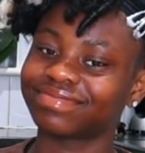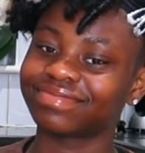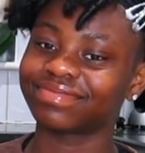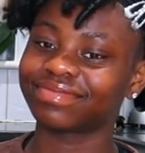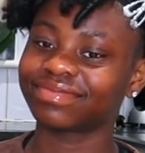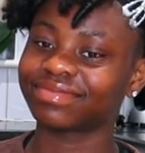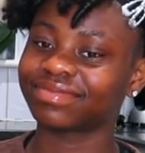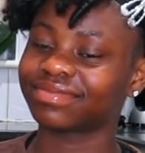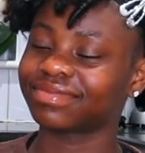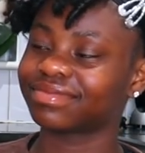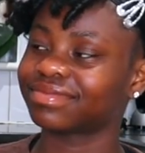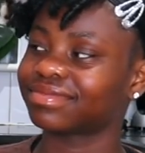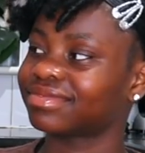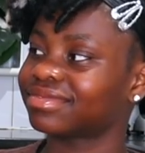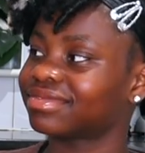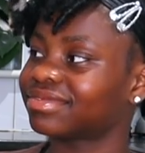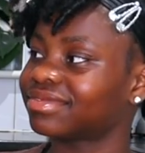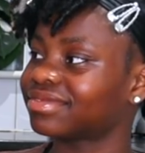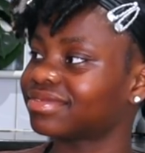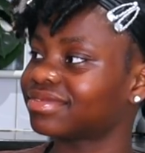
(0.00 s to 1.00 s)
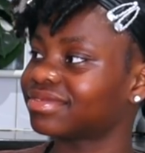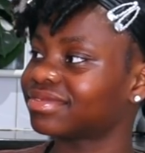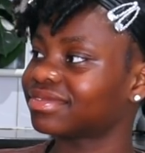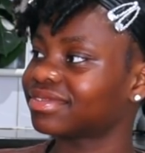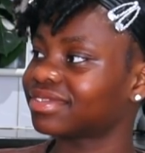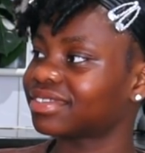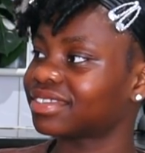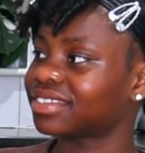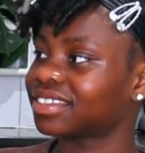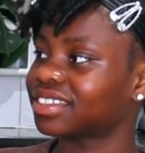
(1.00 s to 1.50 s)

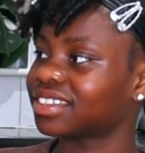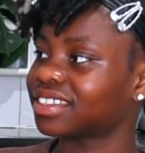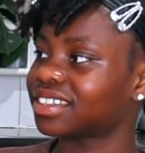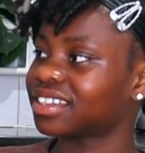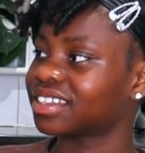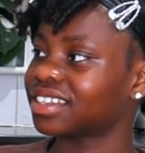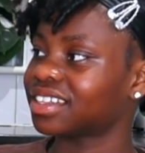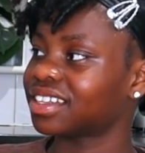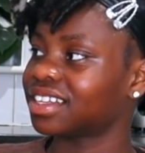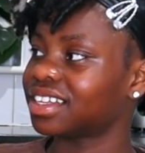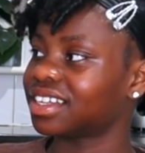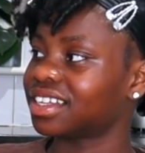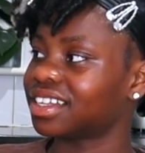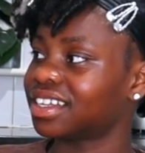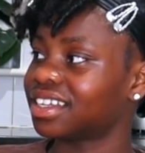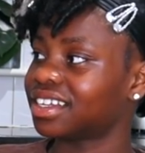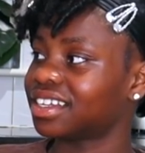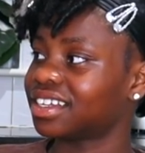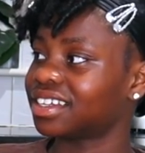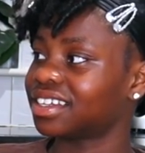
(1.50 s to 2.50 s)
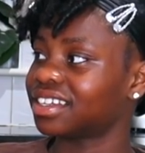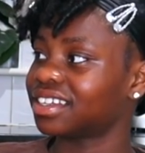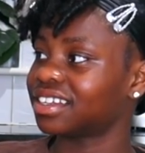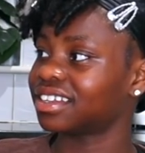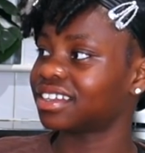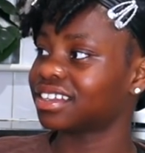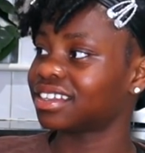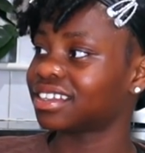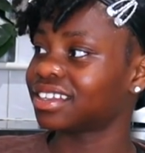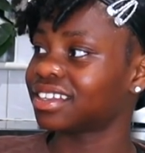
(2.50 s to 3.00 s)

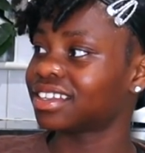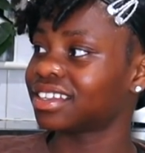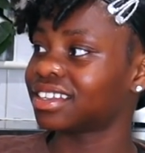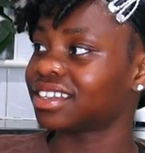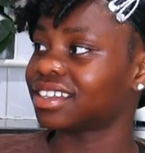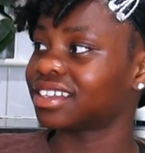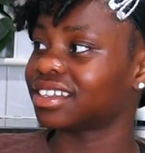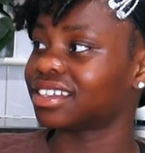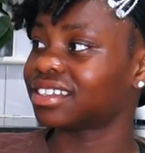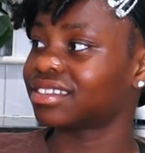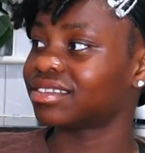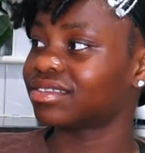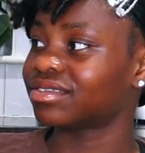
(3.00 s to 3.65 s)
The person shown says nothing.